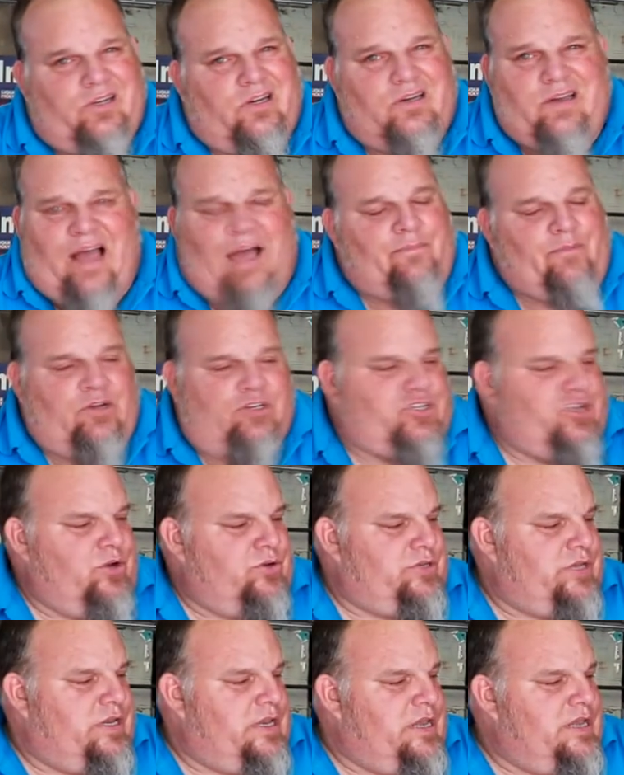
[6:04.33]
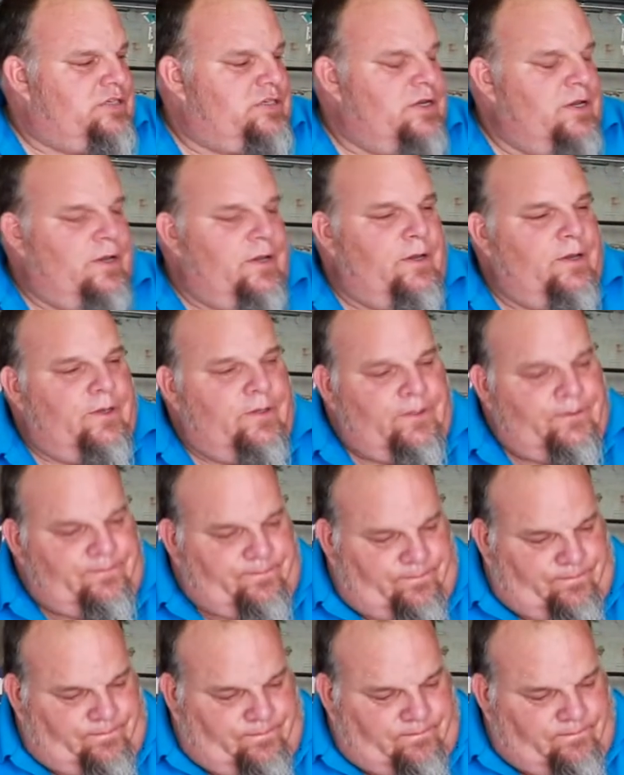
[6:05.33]
Not much goes in these.
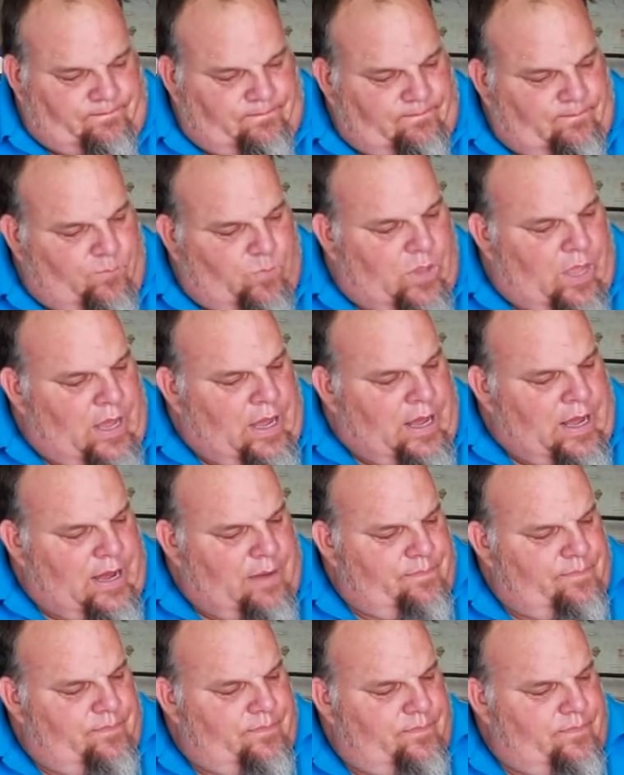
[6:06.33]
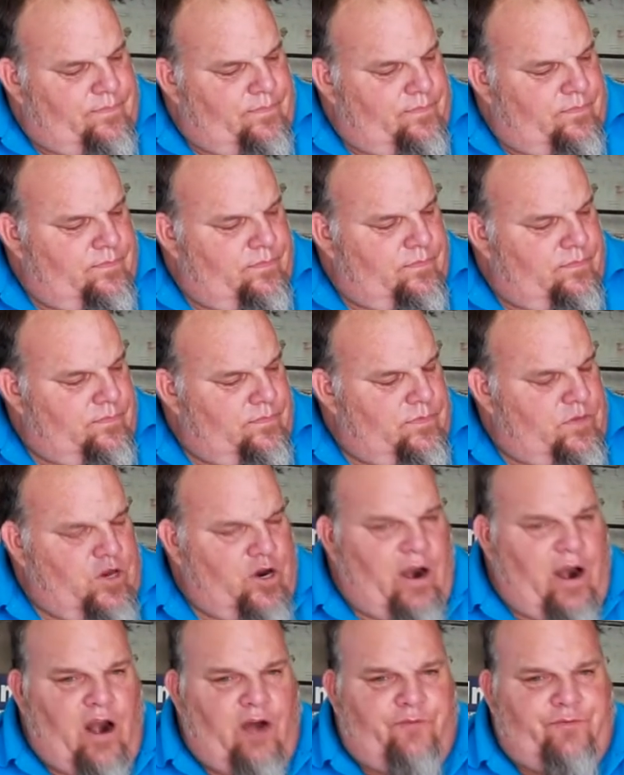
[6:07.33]

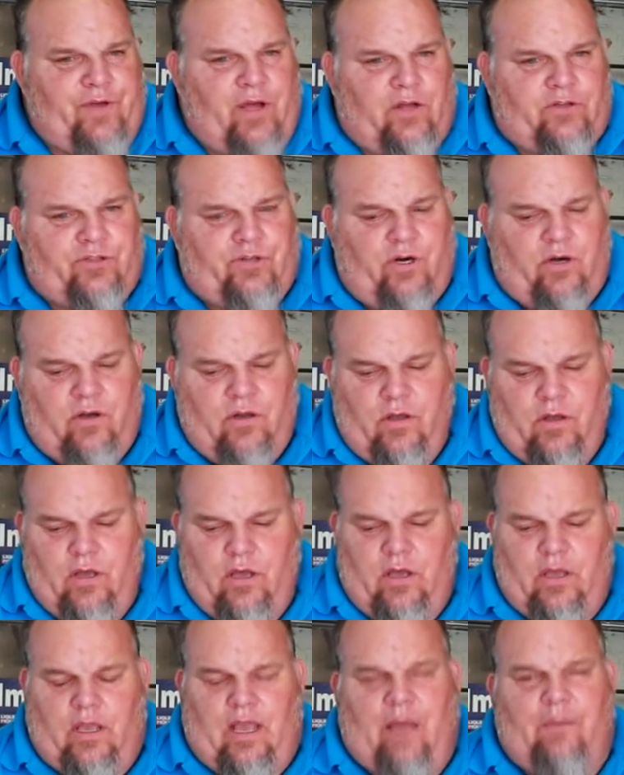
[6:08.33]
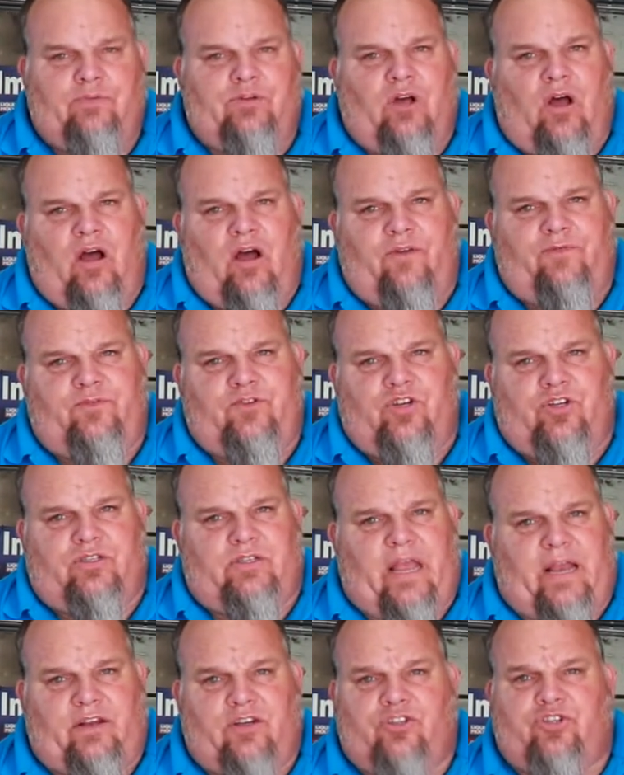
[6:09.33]
Your air filter comes off, just
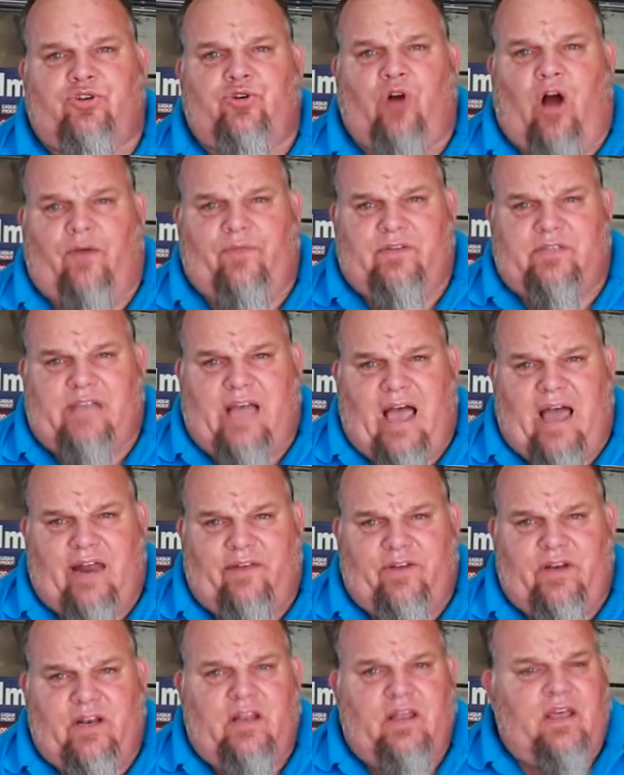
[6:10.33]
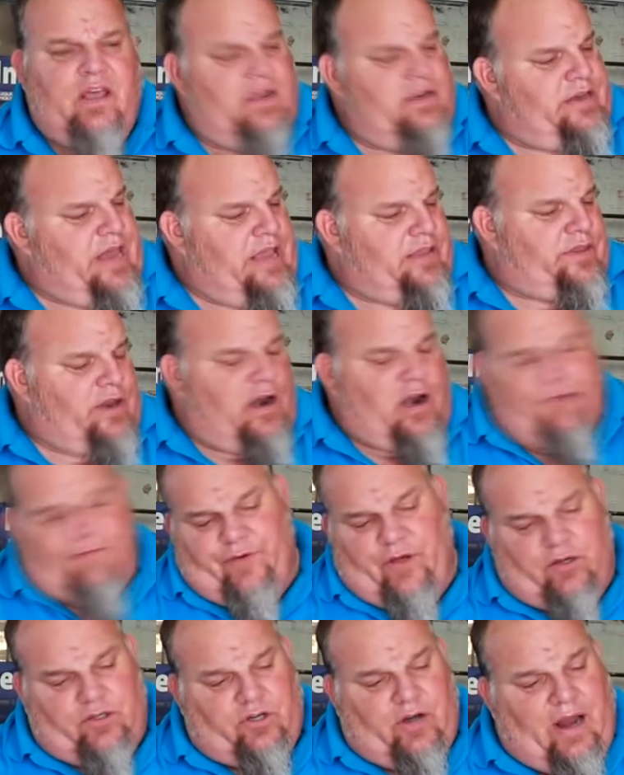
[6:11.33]
take the screw off the side of it, take the air
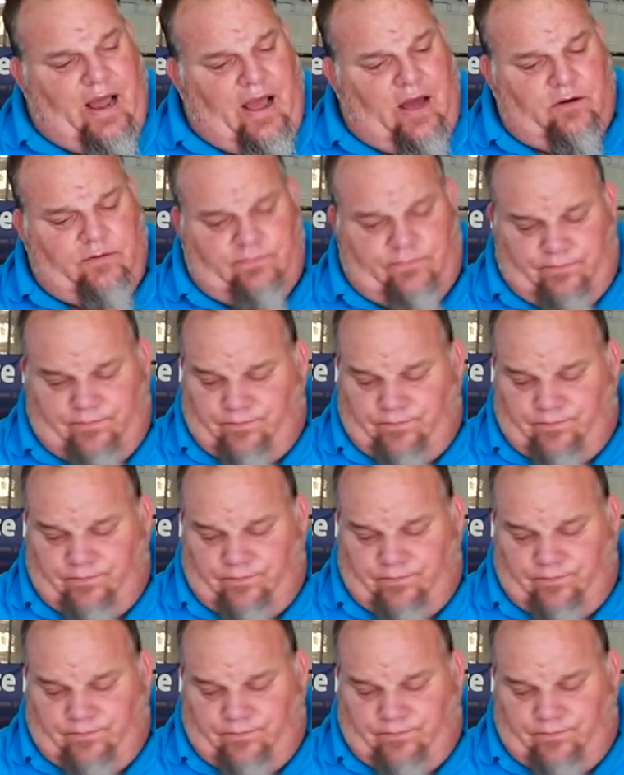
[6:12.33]
filter out.